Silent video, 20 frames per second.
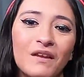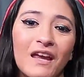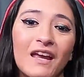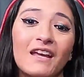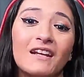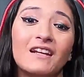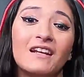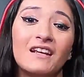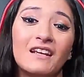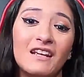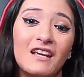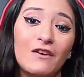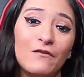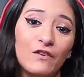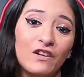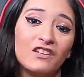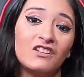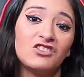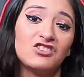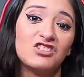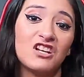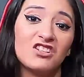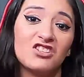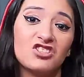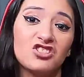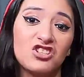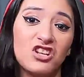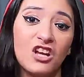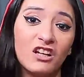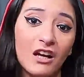And if you get the chance,
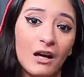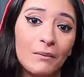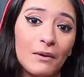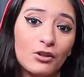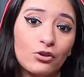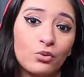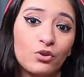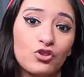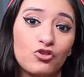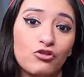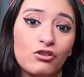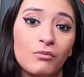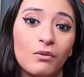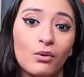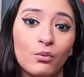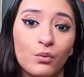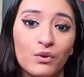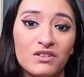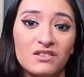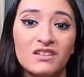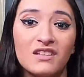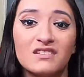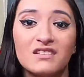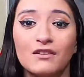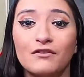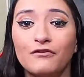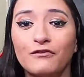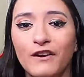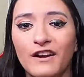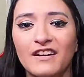check out my Twitch stream on Wednesdays
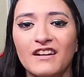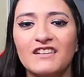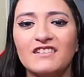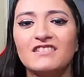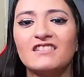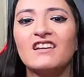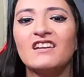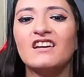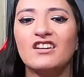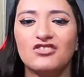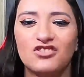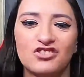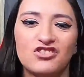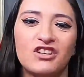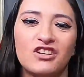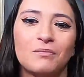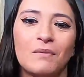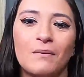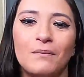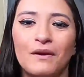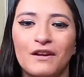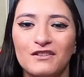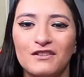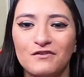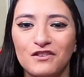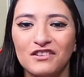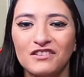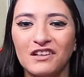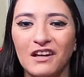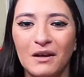and Fridays. Just check my page
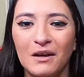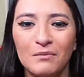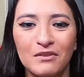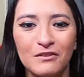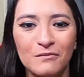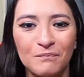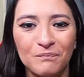for the times.